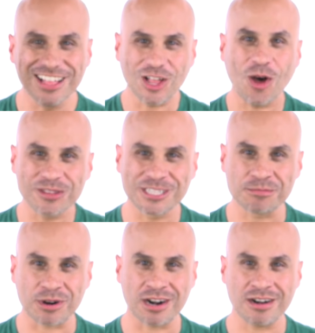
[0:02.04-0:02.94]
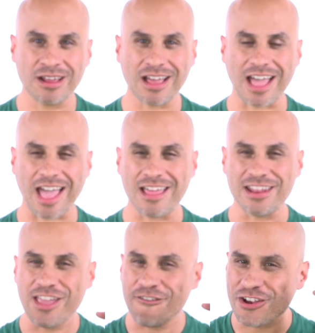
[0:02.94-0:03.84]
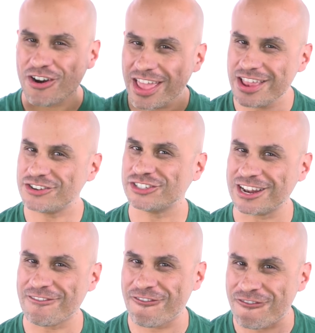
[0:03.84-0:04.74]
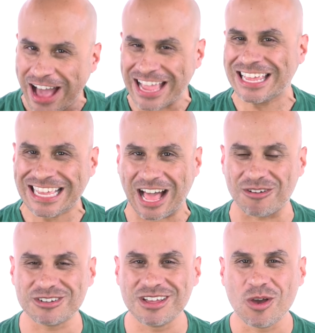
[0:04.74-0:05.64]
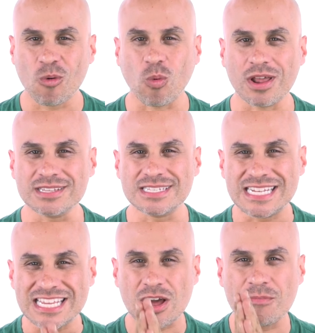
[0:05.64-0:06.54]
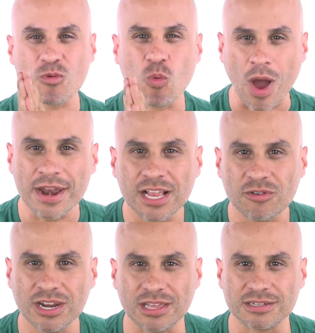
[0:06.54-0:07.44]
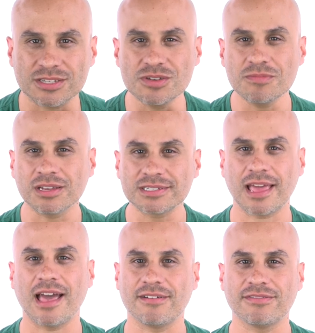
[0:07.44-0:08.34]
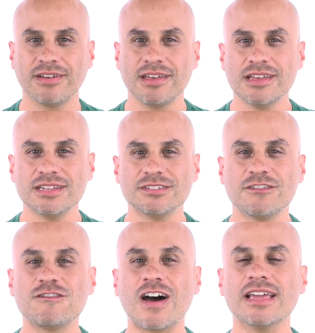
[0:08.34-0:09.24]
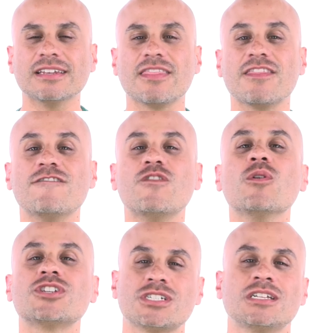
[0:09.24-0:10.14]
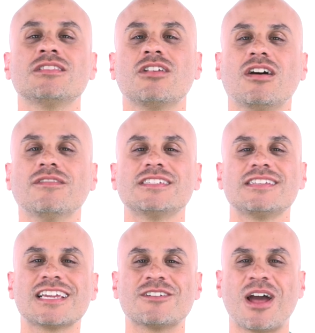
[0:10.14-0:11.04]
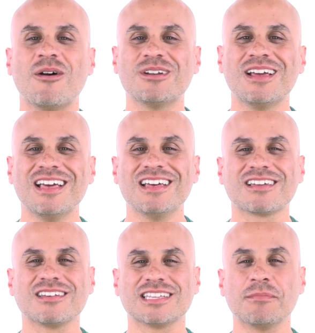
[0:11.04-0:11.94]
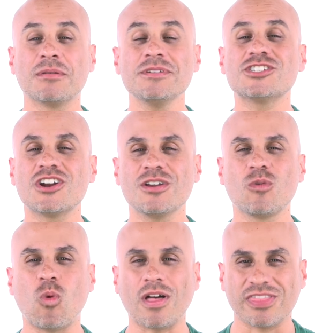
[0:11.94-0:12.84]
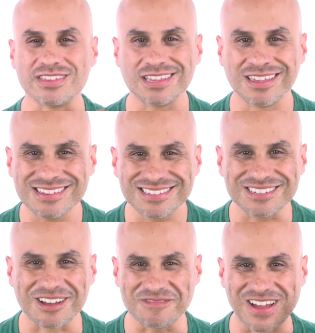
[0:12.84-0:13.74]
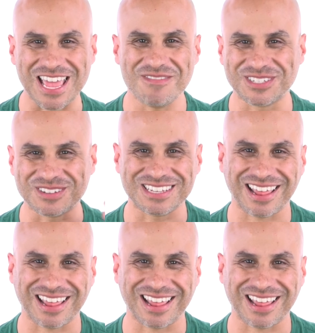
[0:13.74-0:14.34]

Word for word: Hello, this is Bern, and if you're interested in finding out what is the number one ingredient you must have to find devotional love, stick around because I'm going to be sharing what this is on my episode